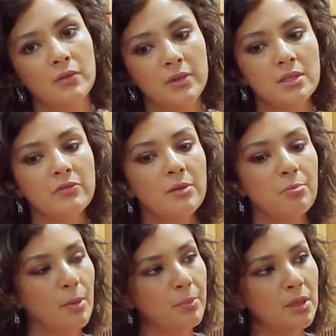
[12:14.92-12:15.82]
These are
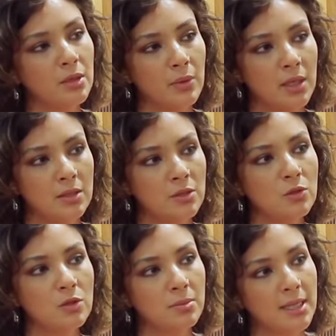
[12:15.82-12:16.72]
very popular
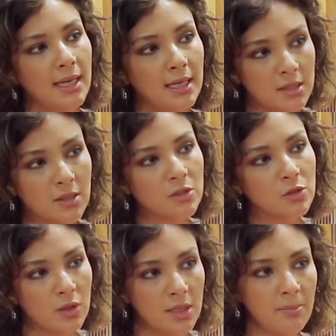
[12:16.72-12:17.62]
ones. YouTube e gele
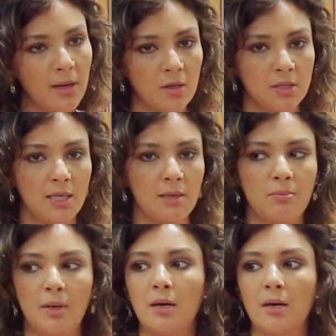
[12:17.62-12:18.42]
search korle paoa jay,